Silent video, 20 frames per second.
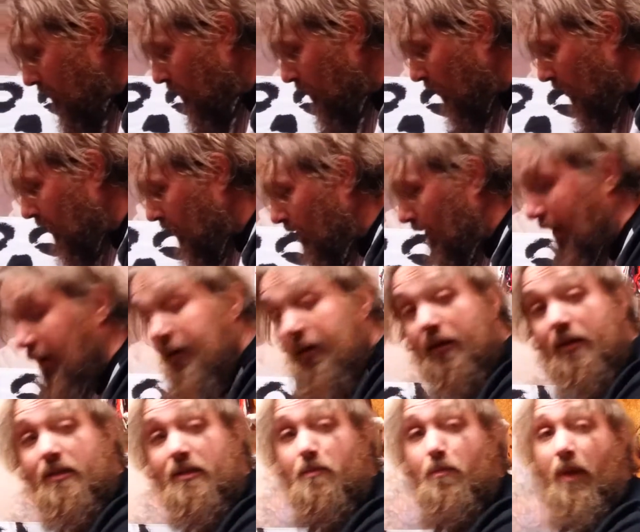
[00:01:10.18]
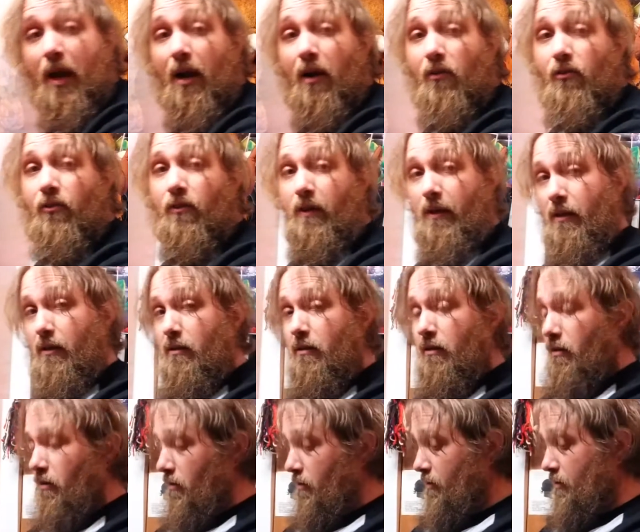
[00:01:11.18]
run around in his bare feet
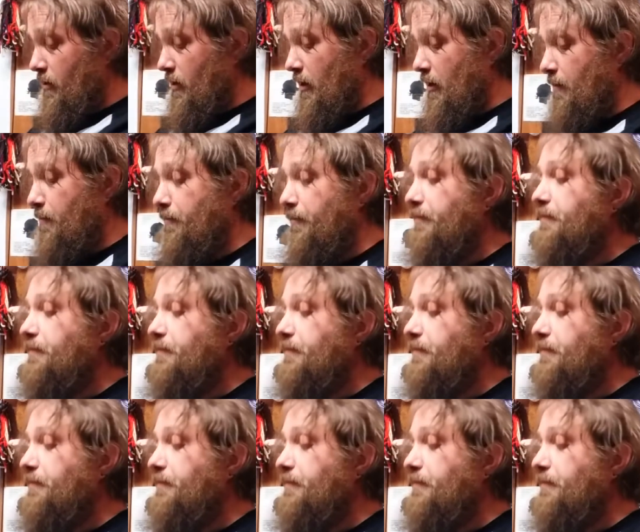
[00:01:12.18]
all the time.